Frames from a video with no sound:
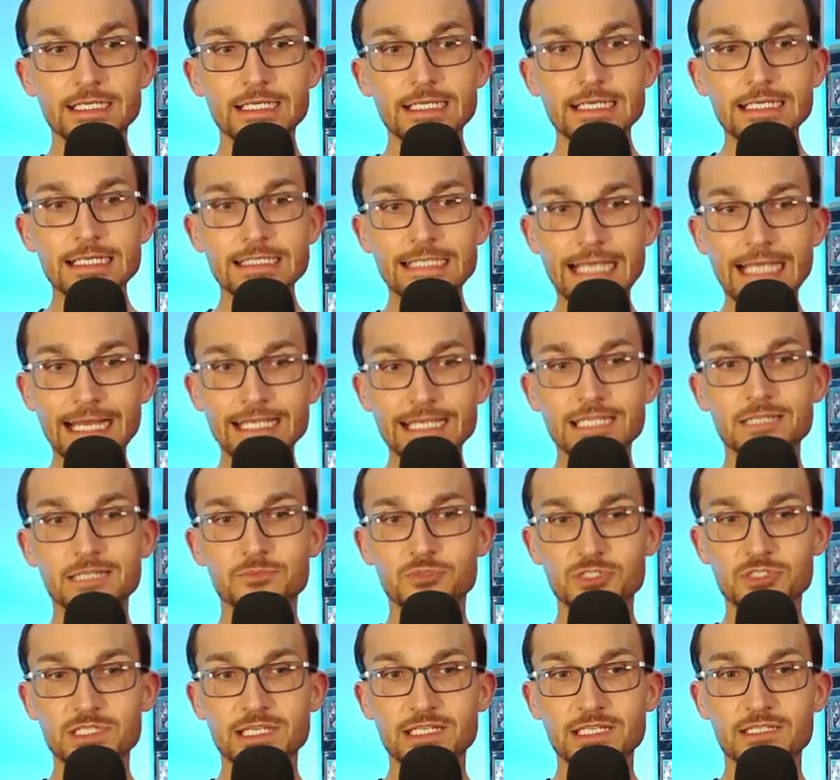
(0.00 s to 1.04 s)

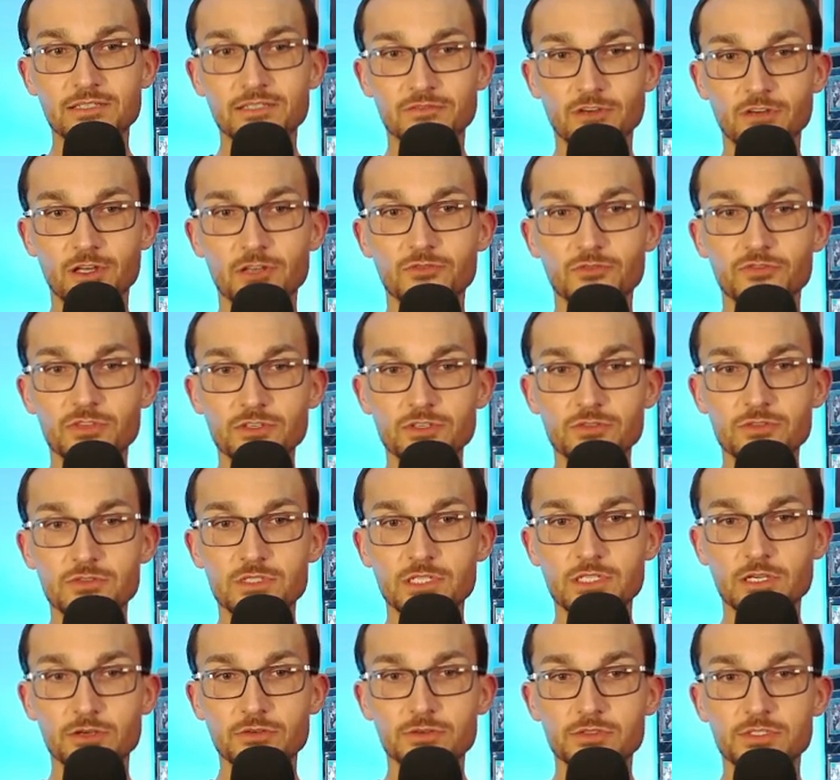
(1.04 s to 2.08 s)
90% of all views
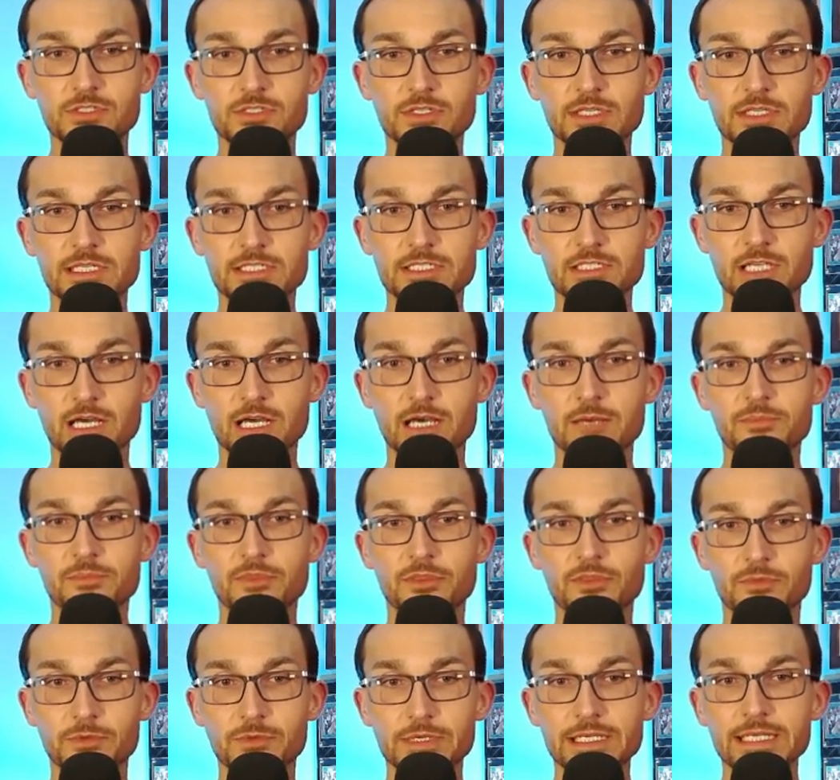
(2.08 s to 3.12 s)
goes to the top
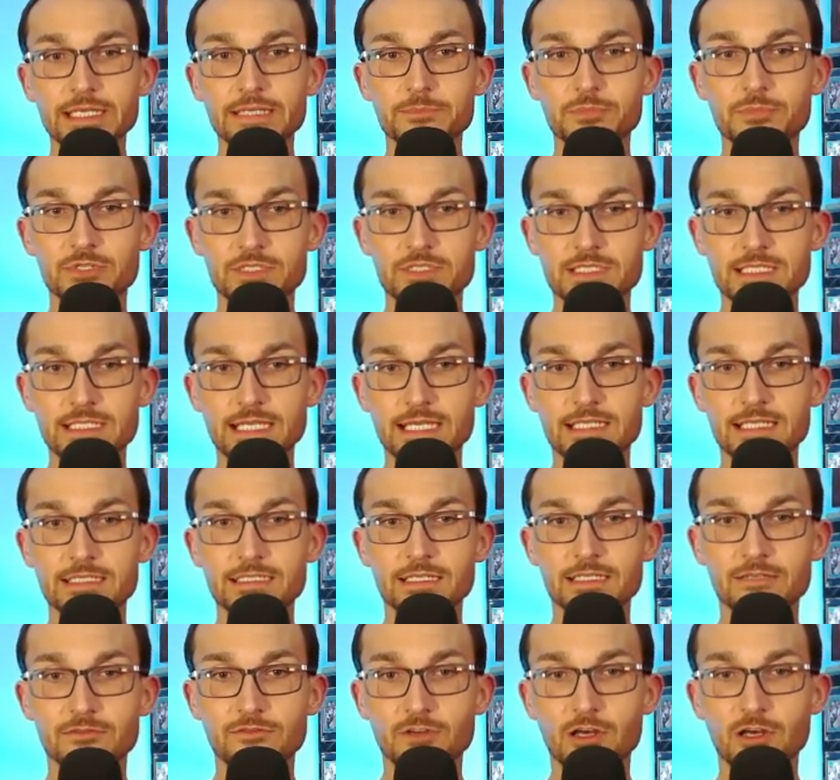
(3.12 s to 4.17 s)
3%
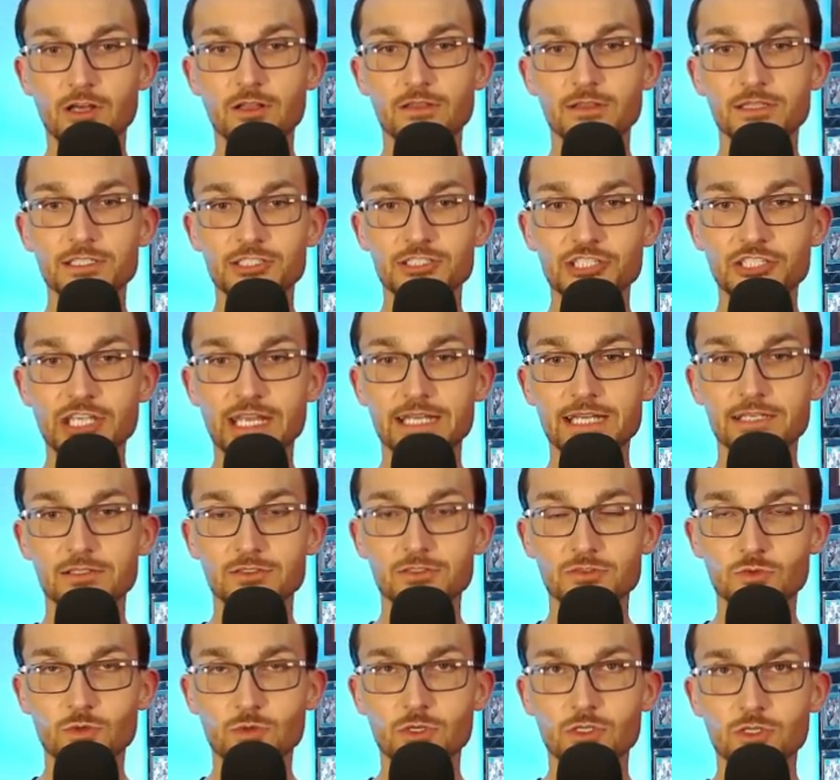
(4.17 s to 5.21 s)
of all the
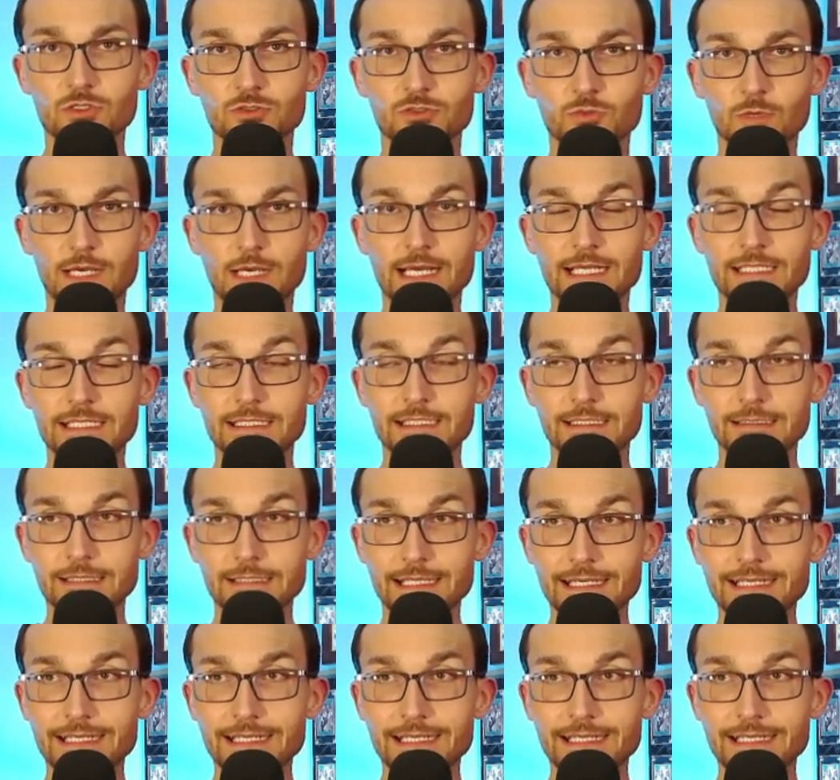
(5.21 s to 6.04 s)
channels worldwide. Like